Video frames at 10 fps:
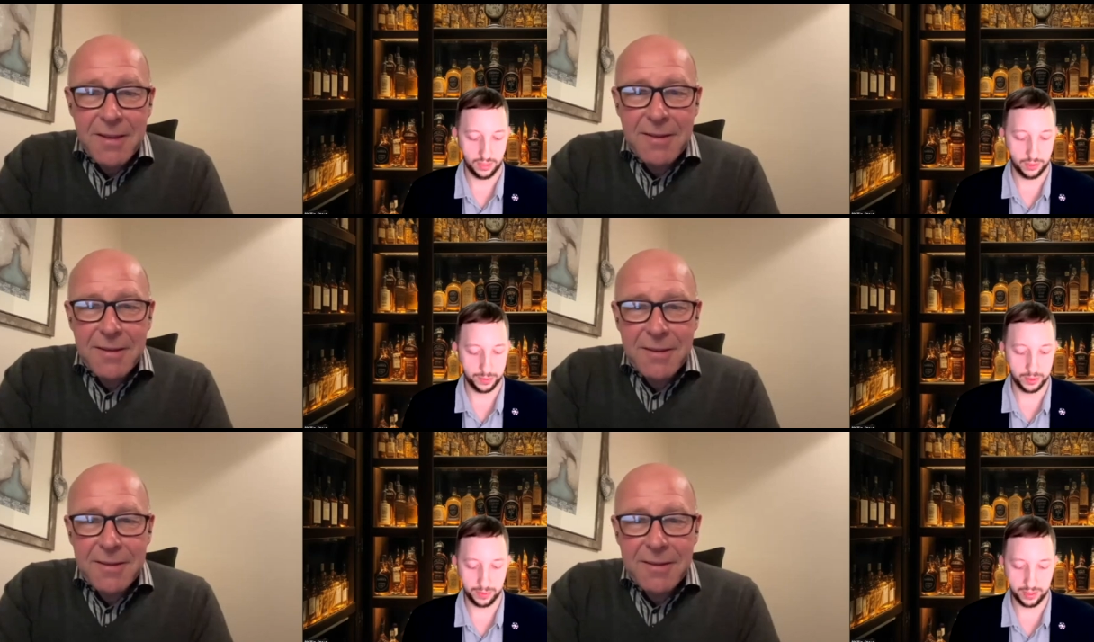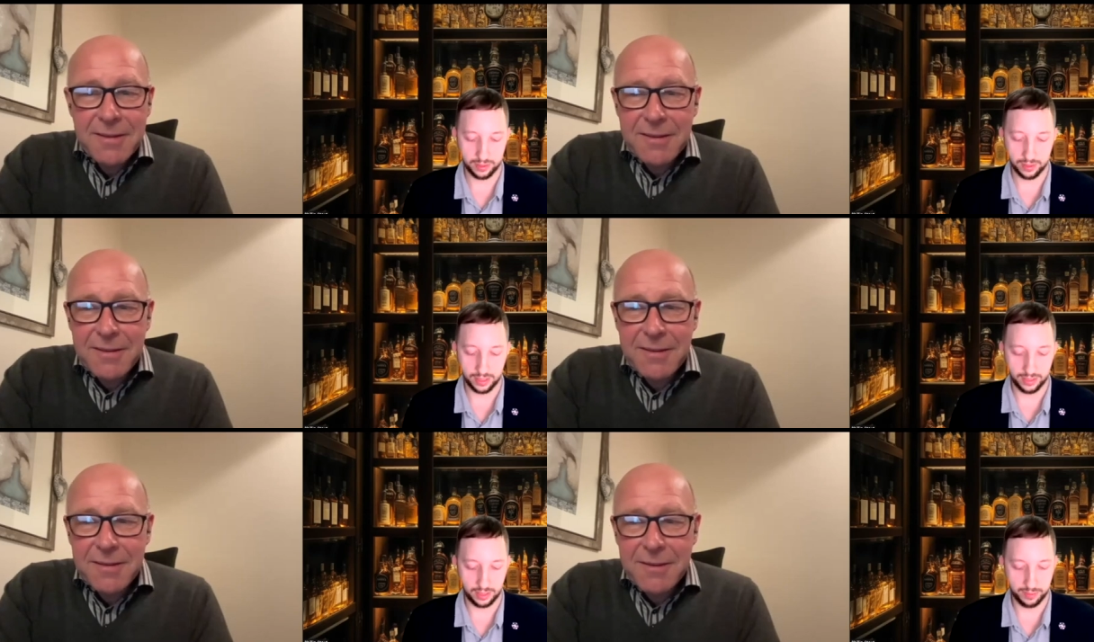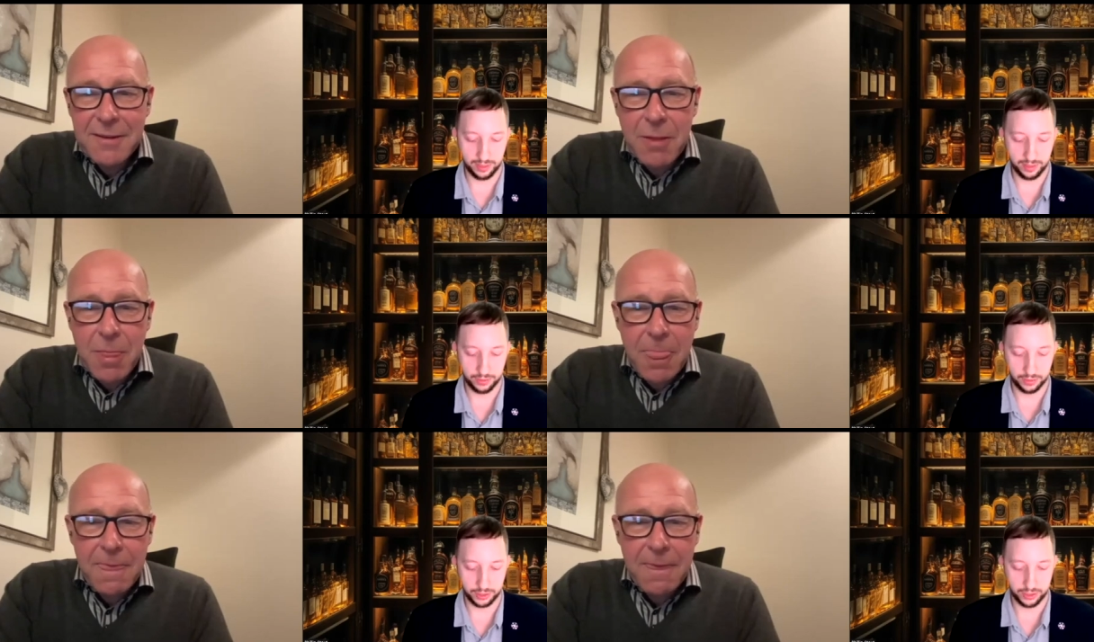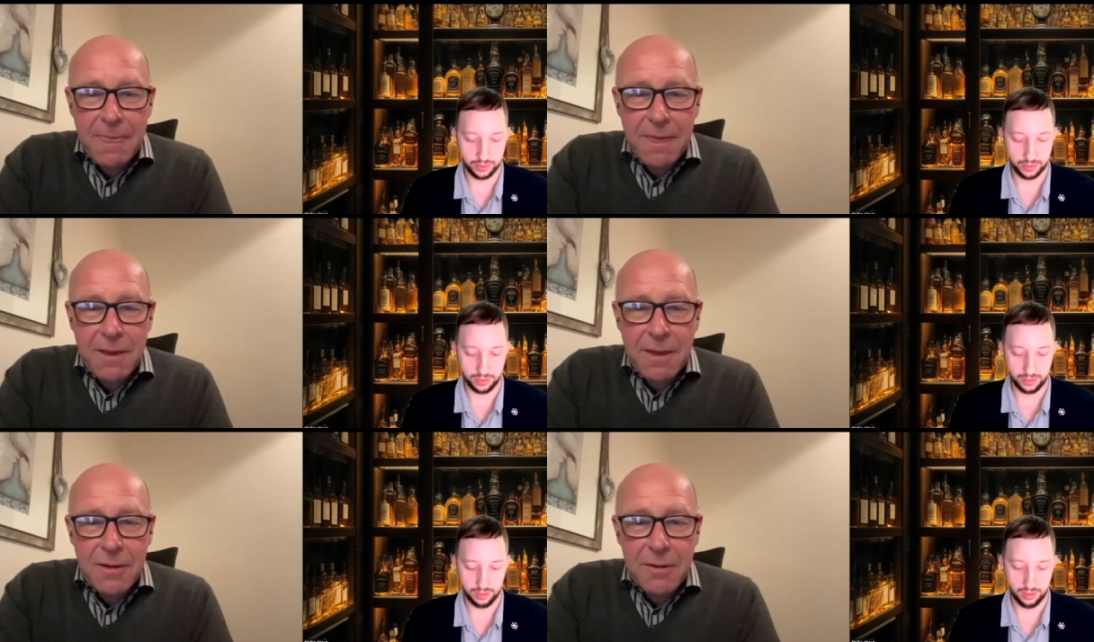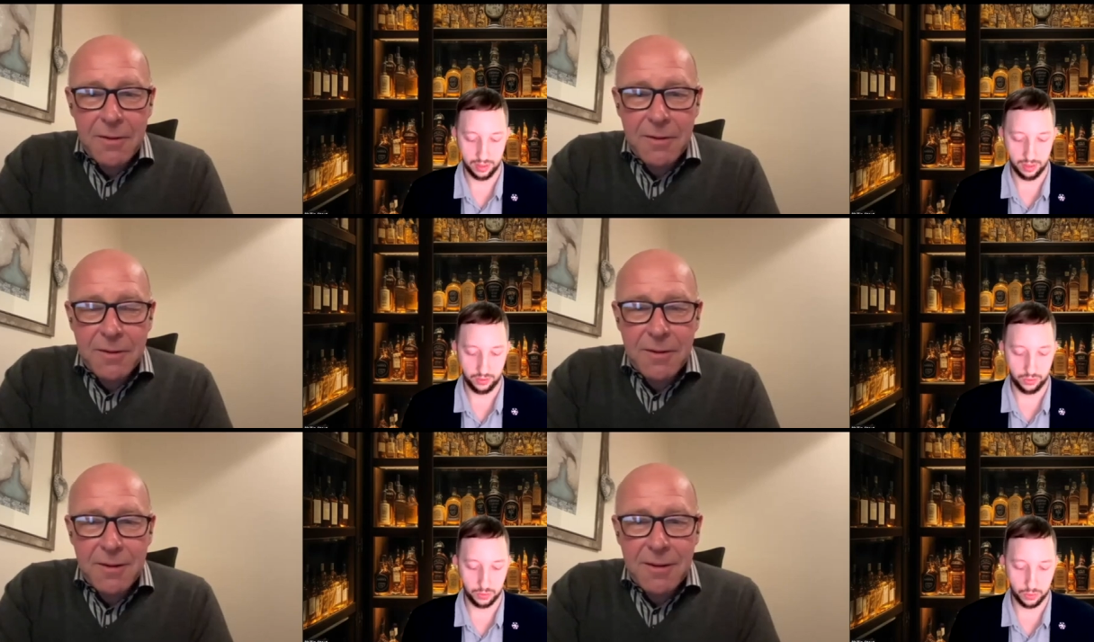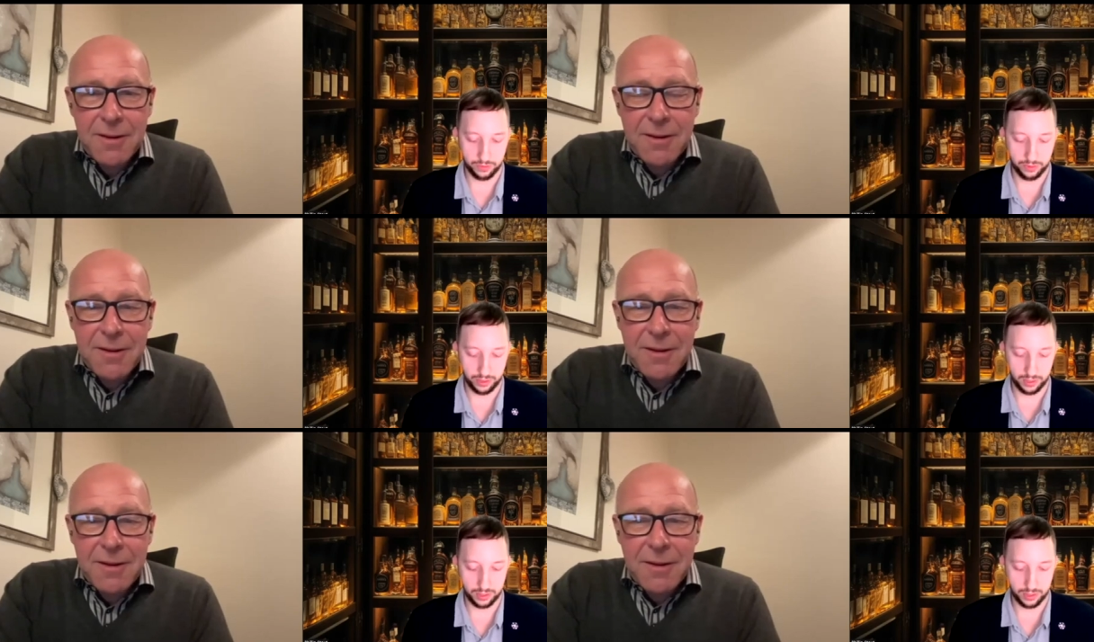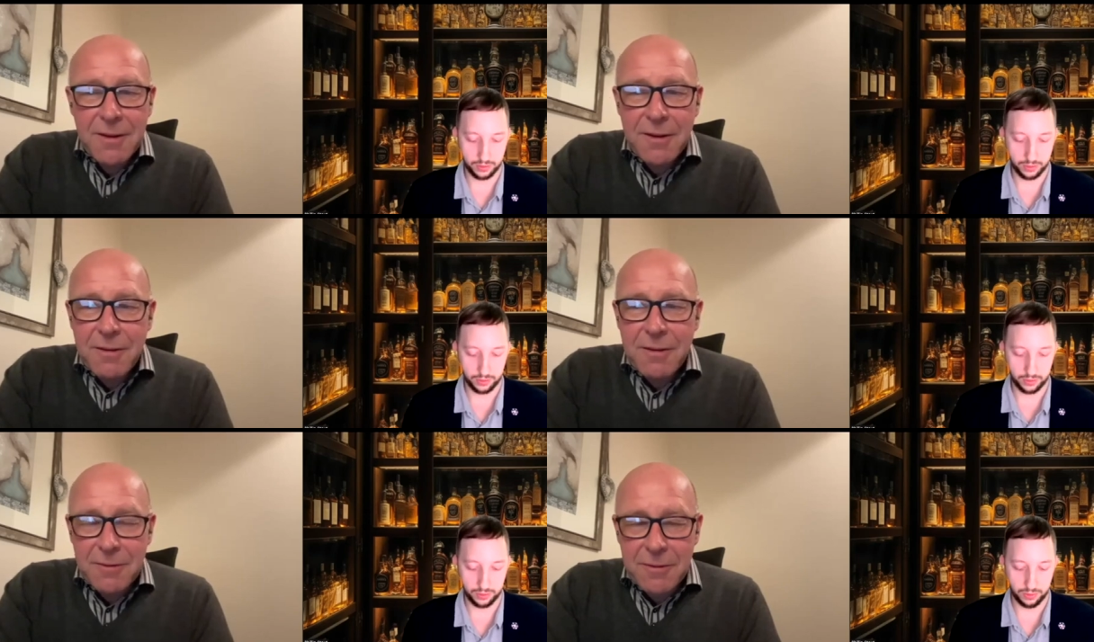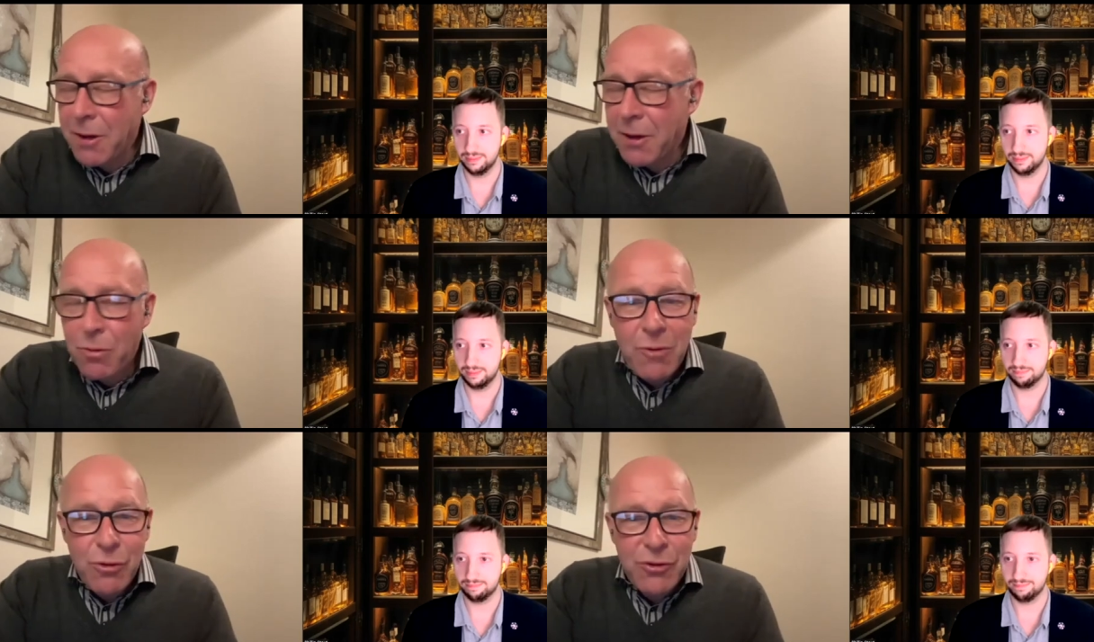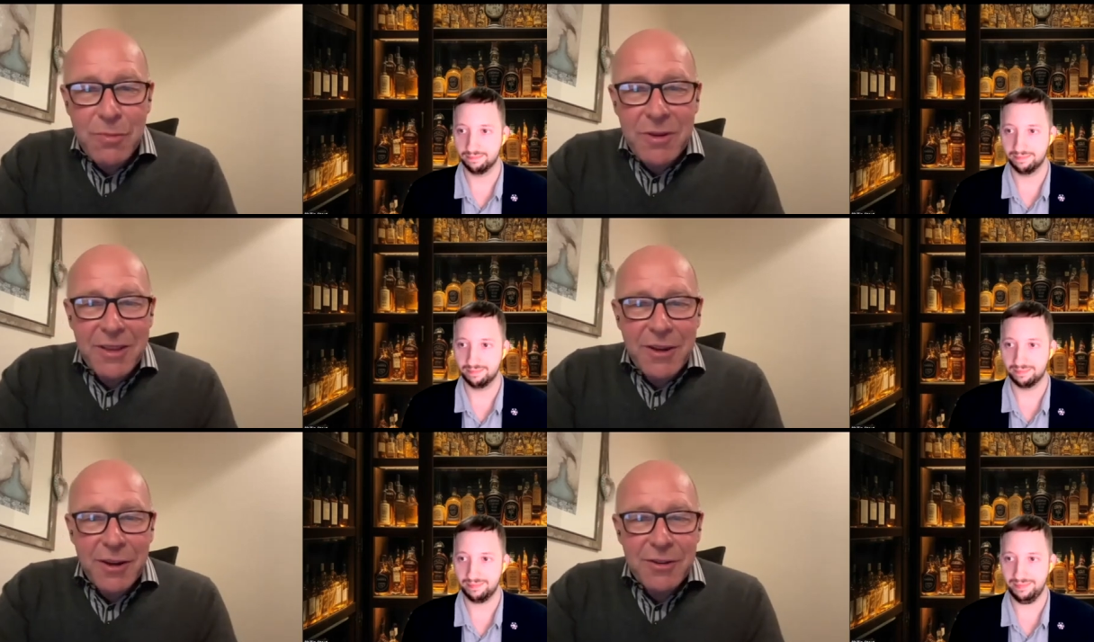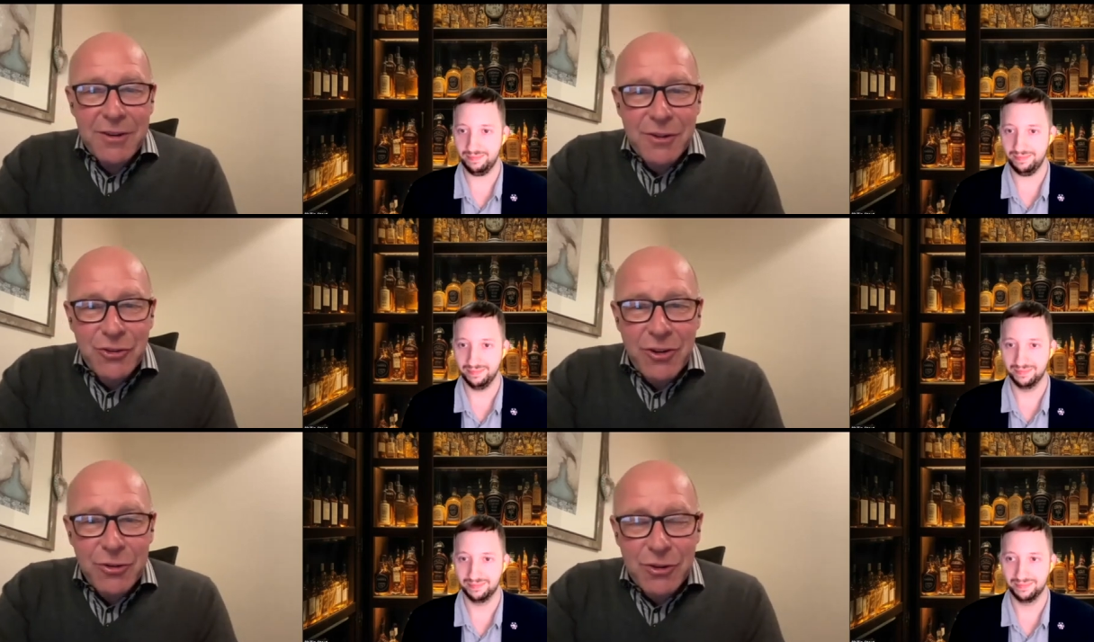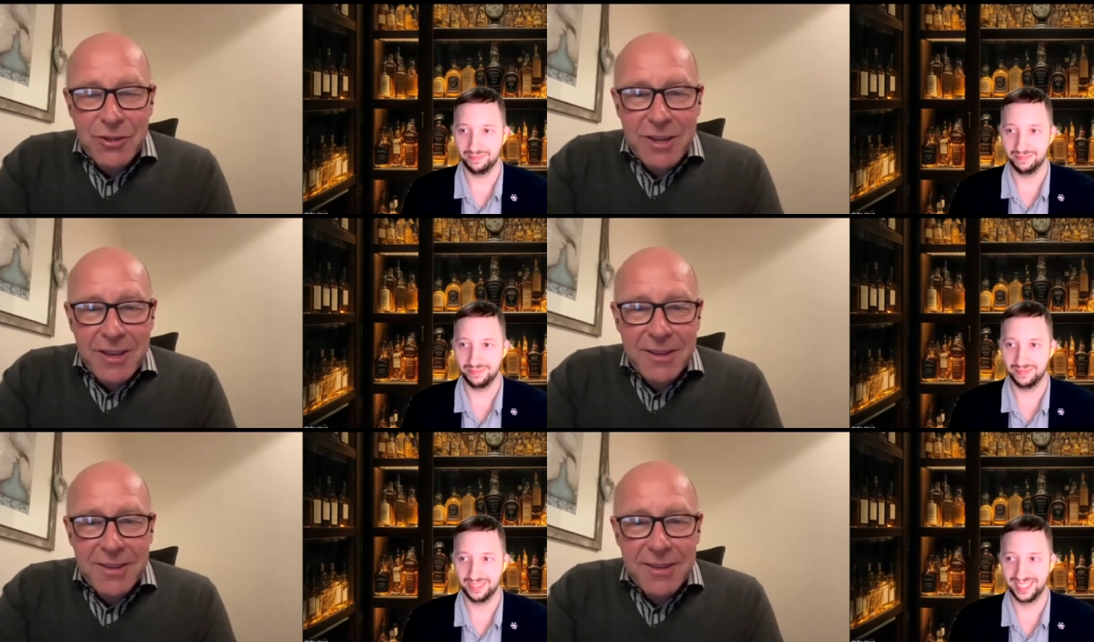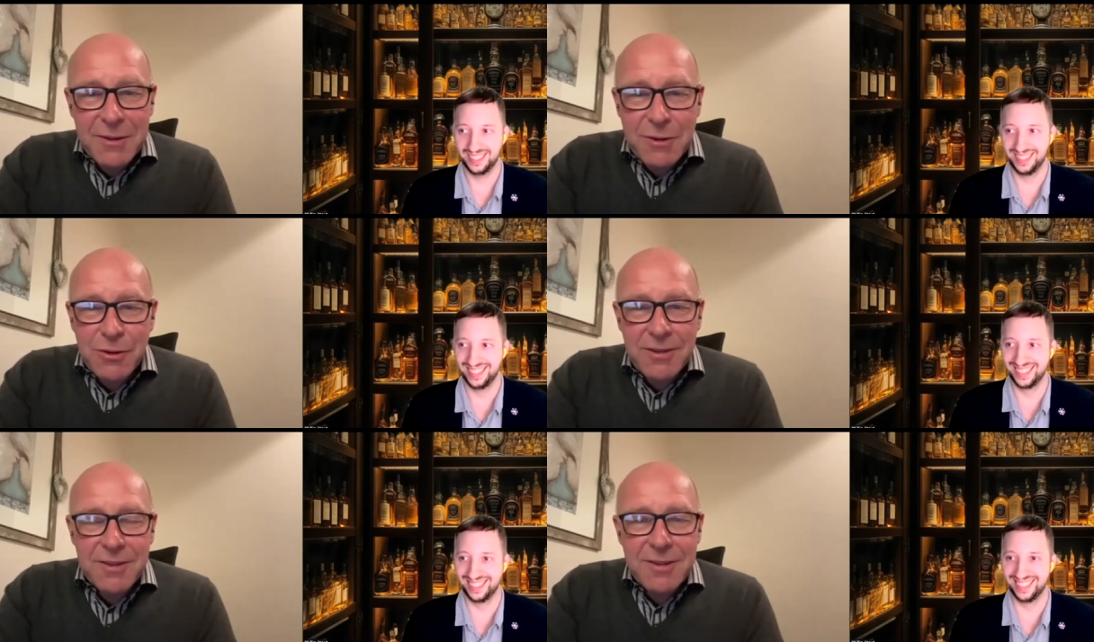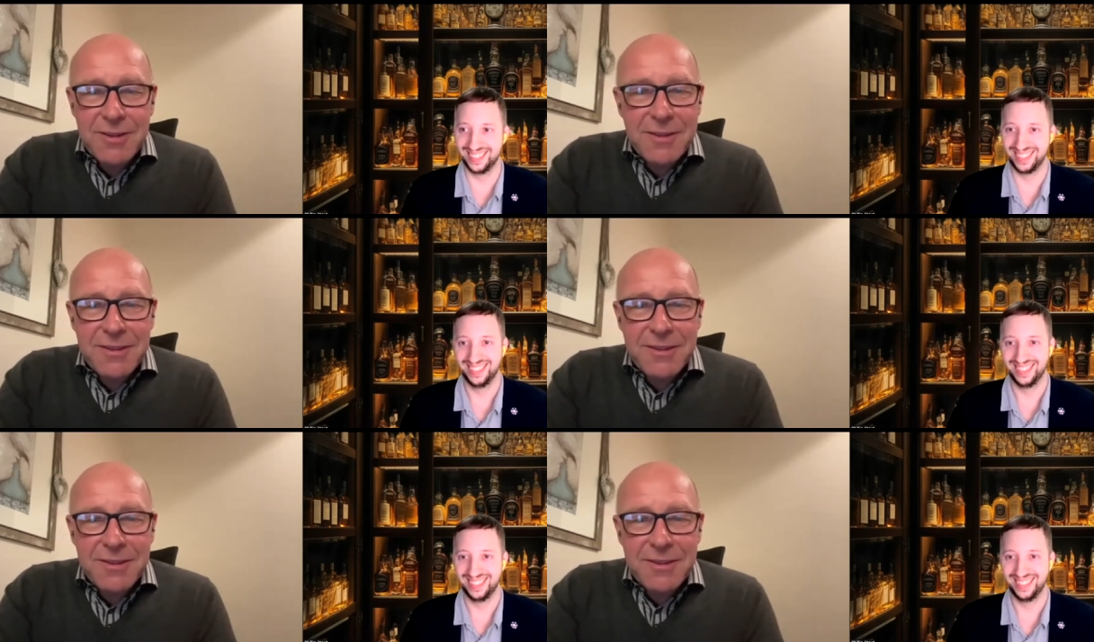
Speaker 1: He's been spending a lot of time at the construction site, so hopefully he answers.
Speaker 2: Yeah, why wouldn't you be at the construction site? You know,